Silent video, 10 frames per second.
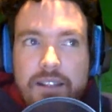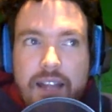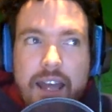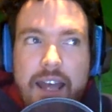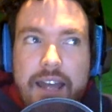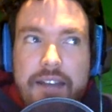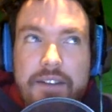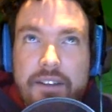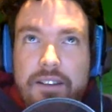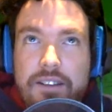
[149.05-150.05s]

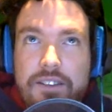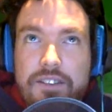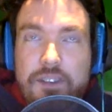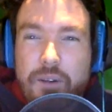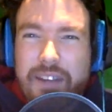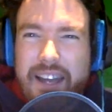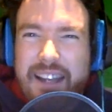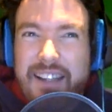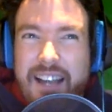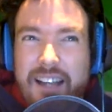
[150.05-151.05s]
And so, yeah,
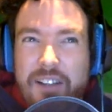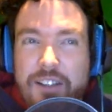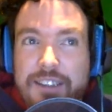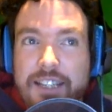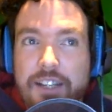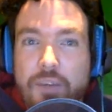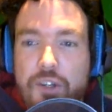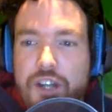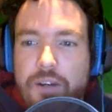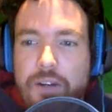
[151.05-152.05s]
it kind of looks like a
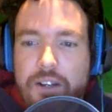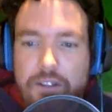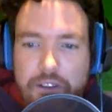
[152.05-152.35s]
regenerator,